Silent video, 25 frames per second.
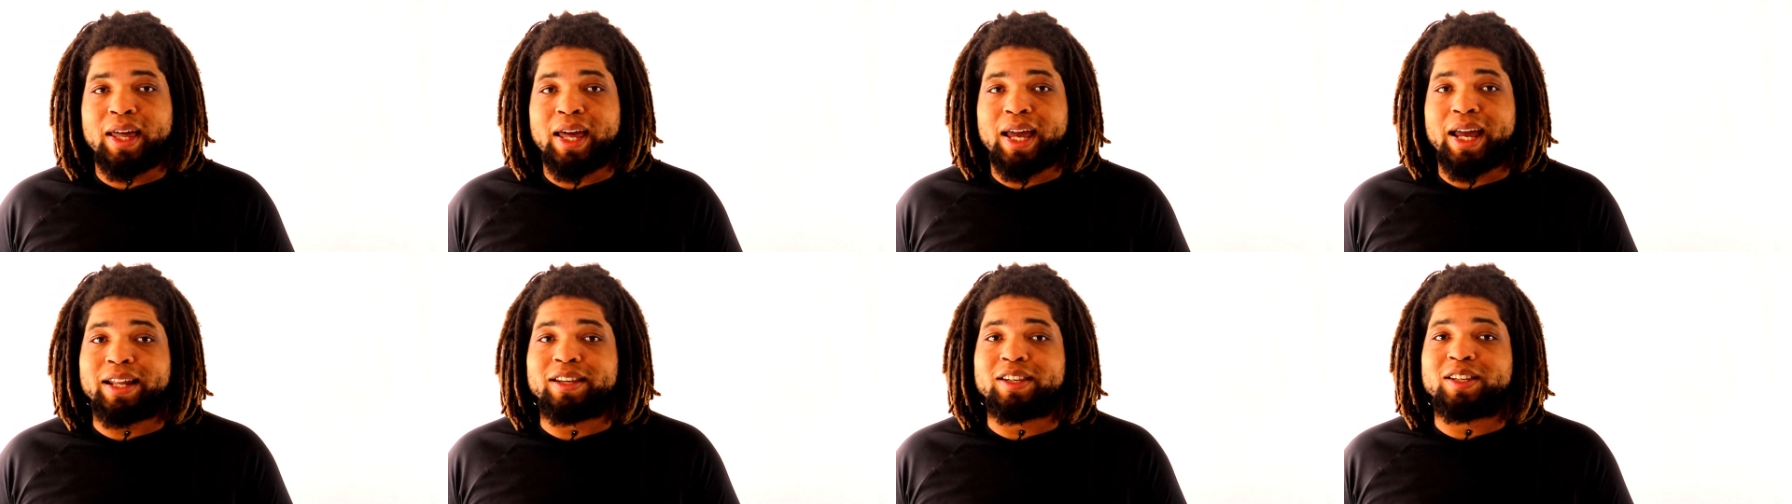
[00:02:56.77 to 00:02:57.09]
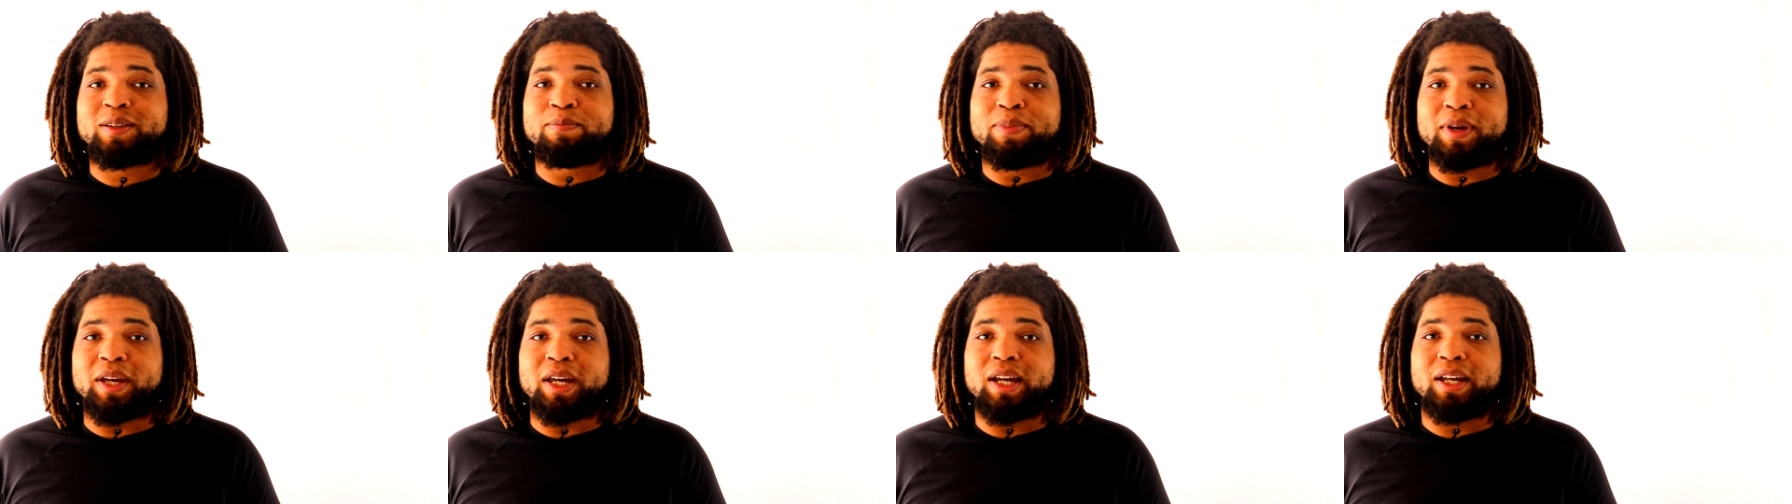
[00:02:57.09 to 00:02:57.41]
and
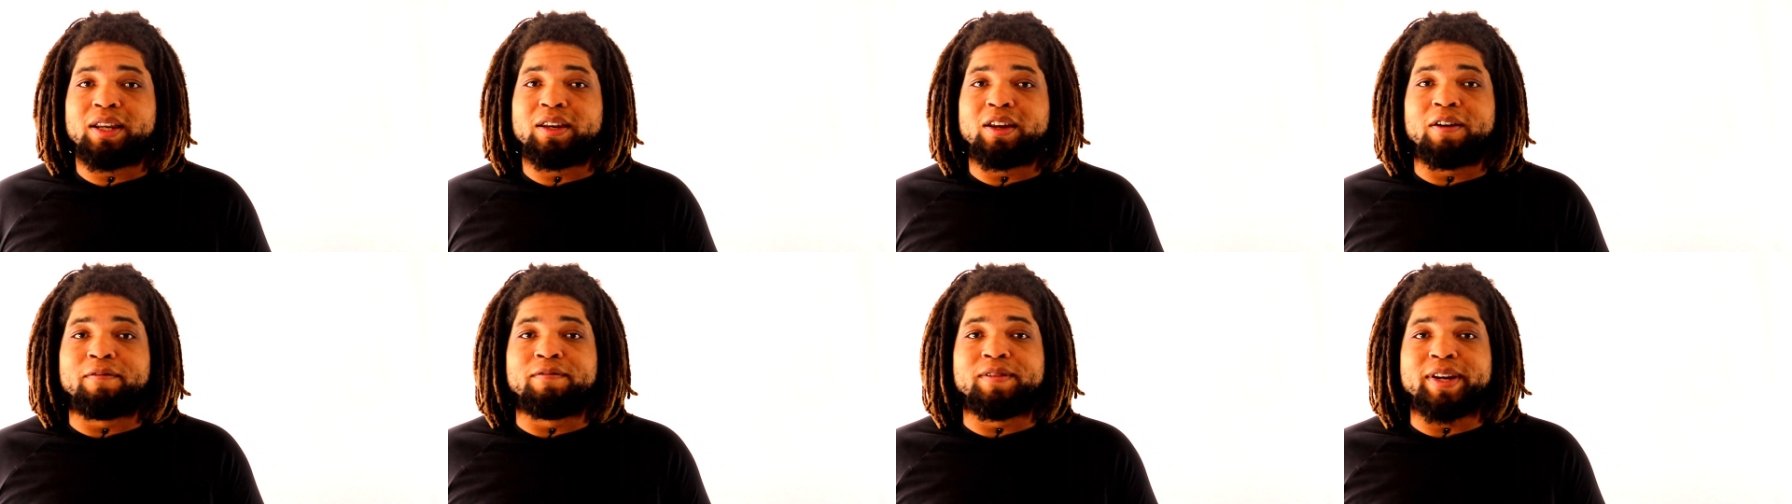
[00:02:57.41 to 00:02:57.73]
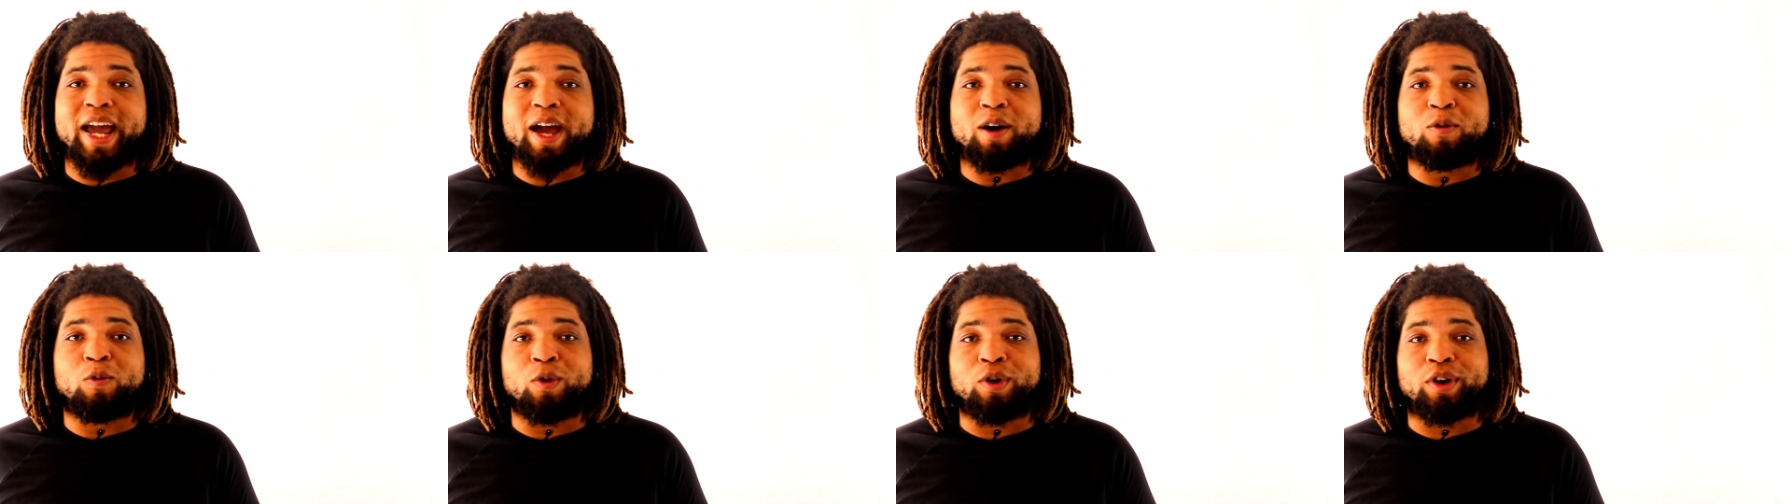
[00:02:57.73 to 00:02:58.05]
speed of
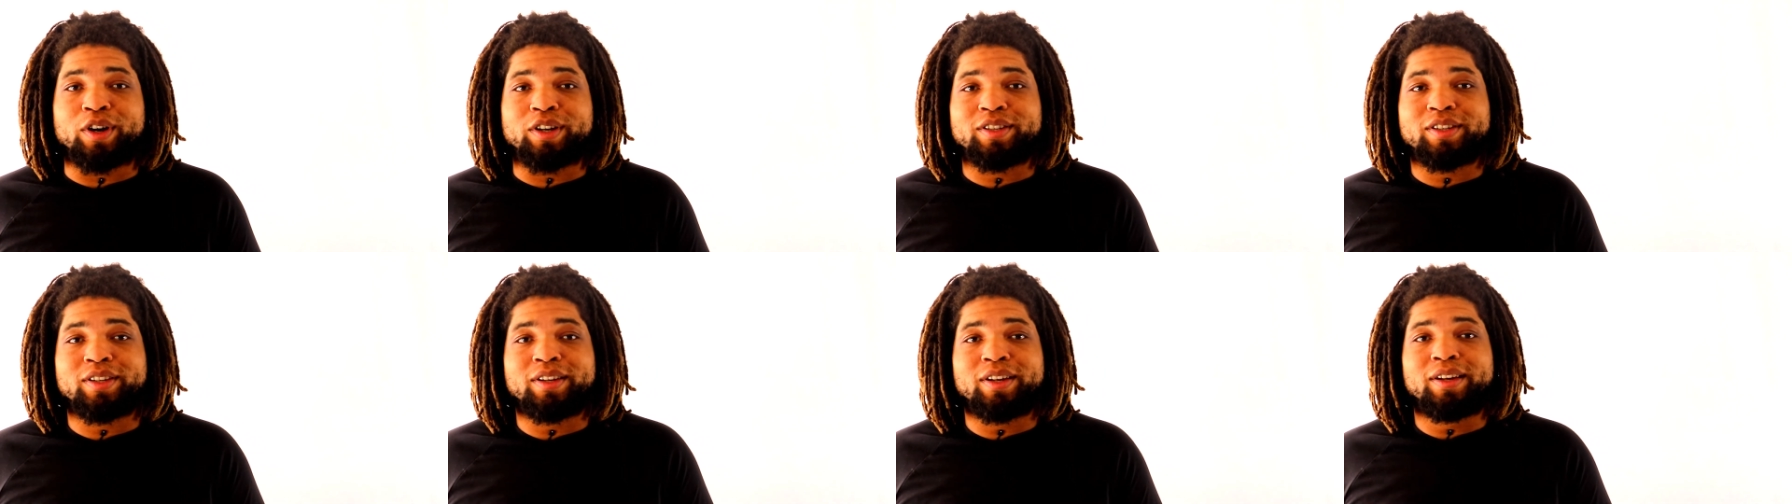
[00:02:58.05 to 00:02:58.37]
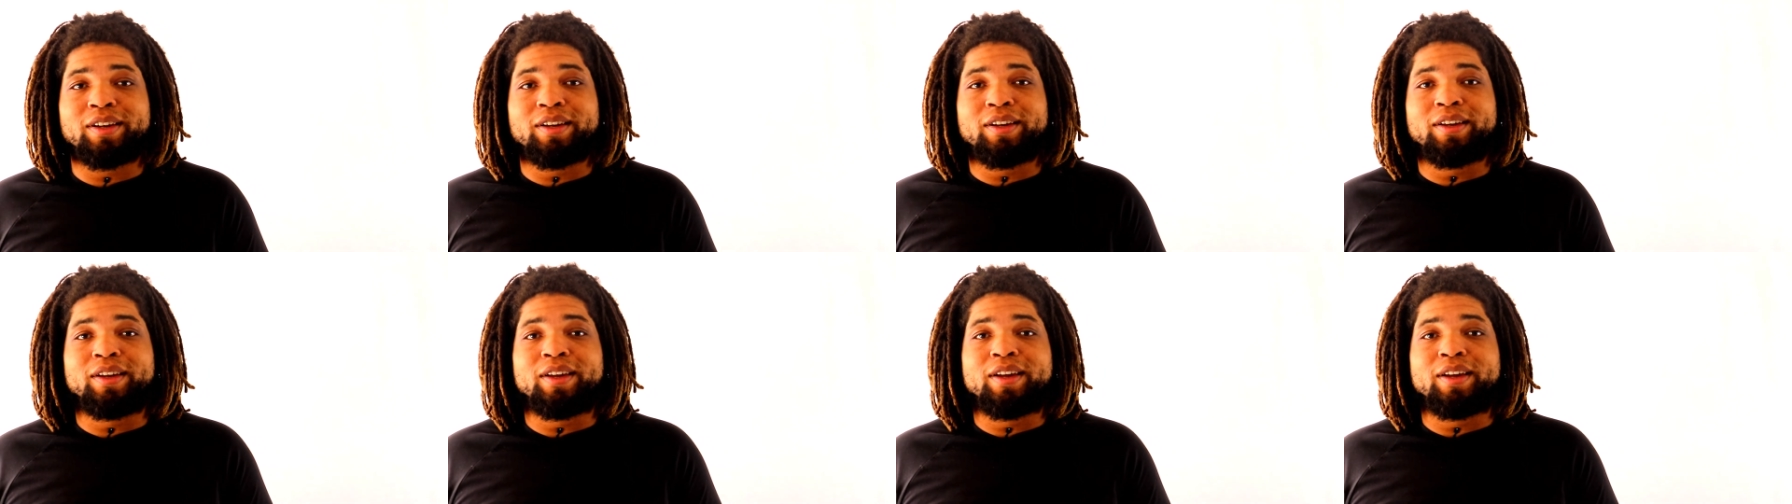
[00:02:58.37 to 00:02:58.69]
networks